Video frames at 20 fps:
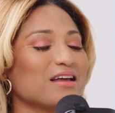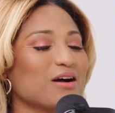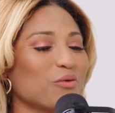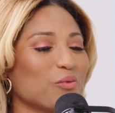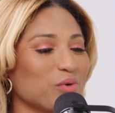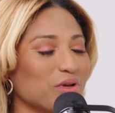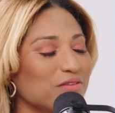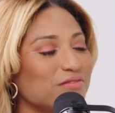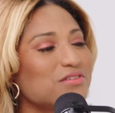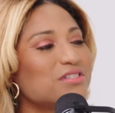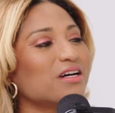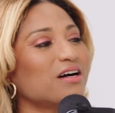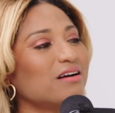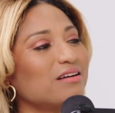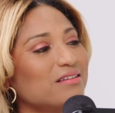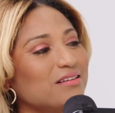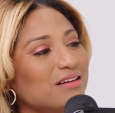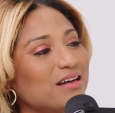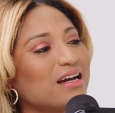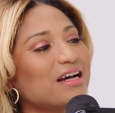that we've
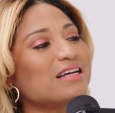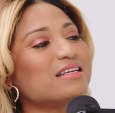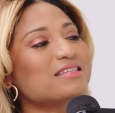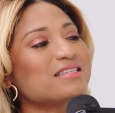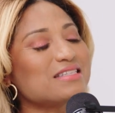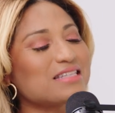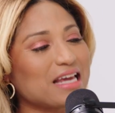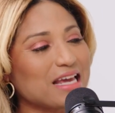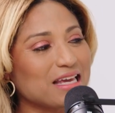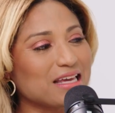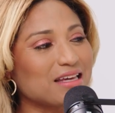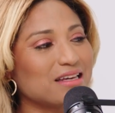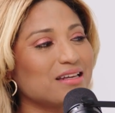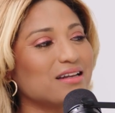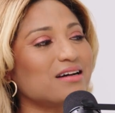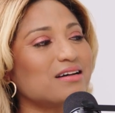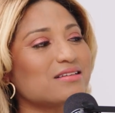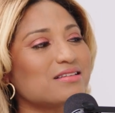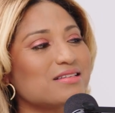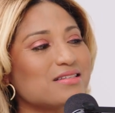done has taken
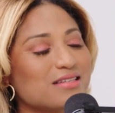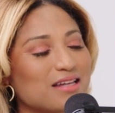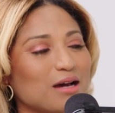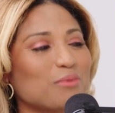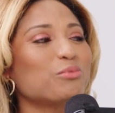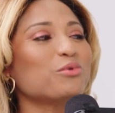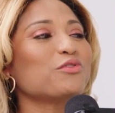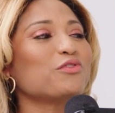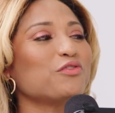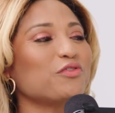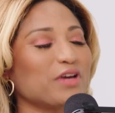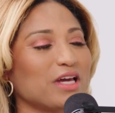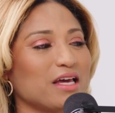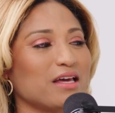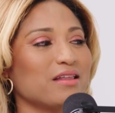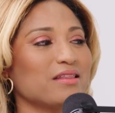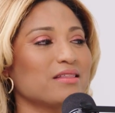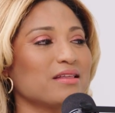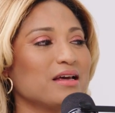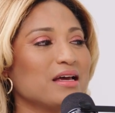a step of
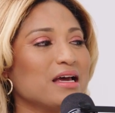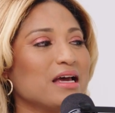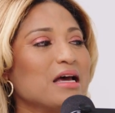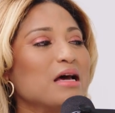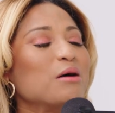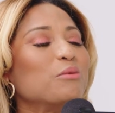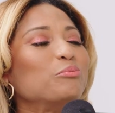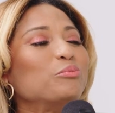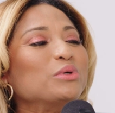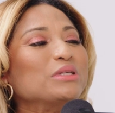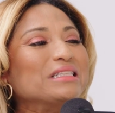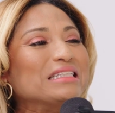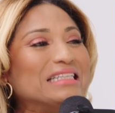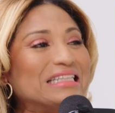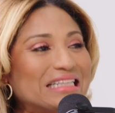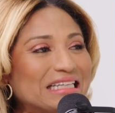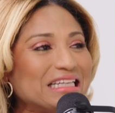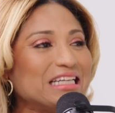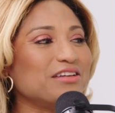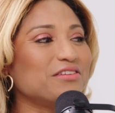faith,
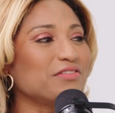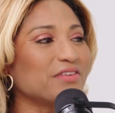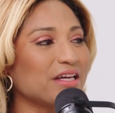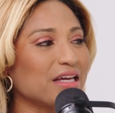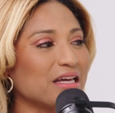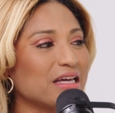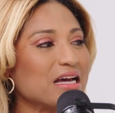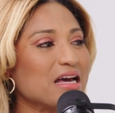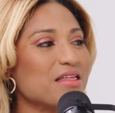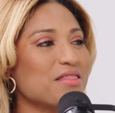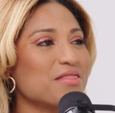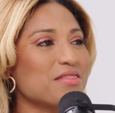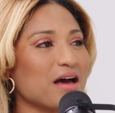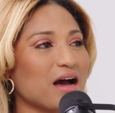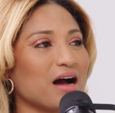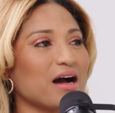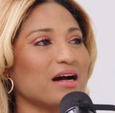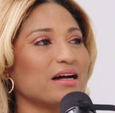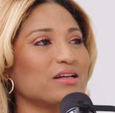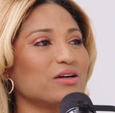believing
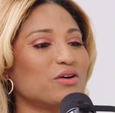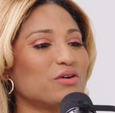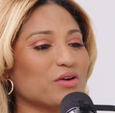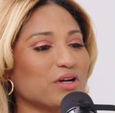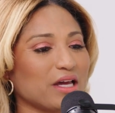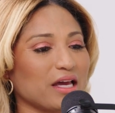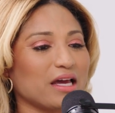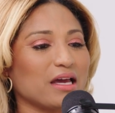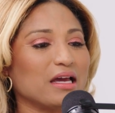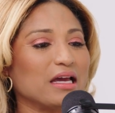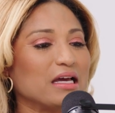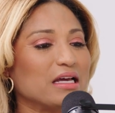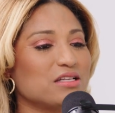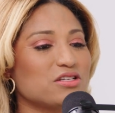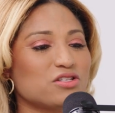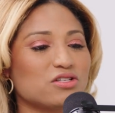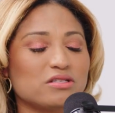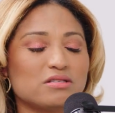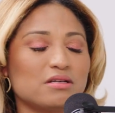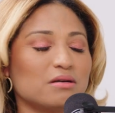that, okay,
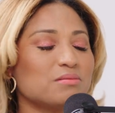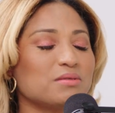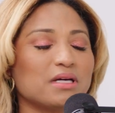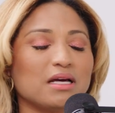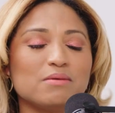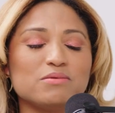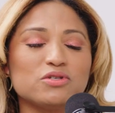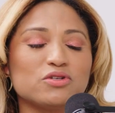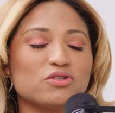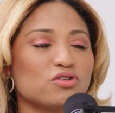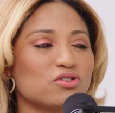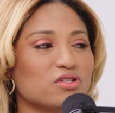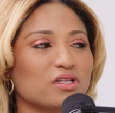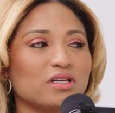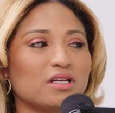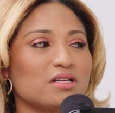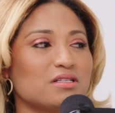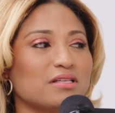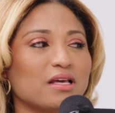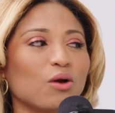it's sometimes you're just
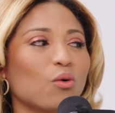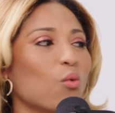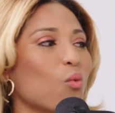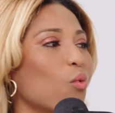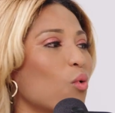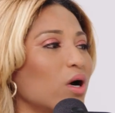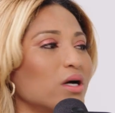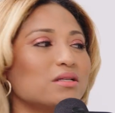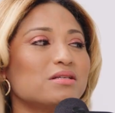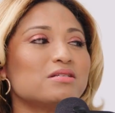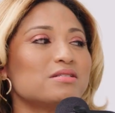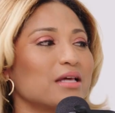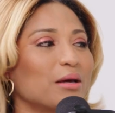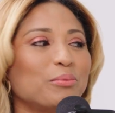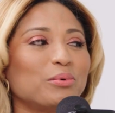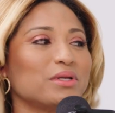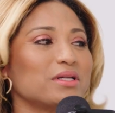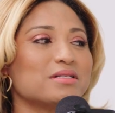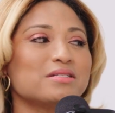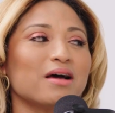going to take one step at a